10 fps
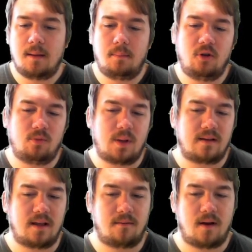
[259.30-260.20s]
bishop
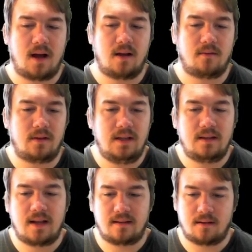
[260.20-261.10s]
takes f5,
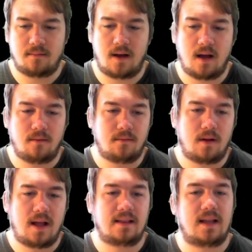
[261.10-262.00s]
e takes f5,
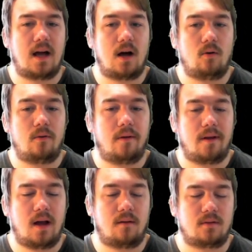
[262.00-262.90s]
and now
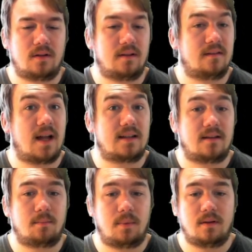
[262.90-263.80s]
after this knight
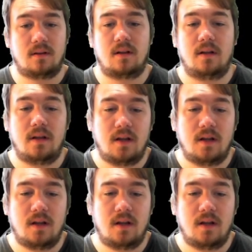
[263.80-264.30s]
has been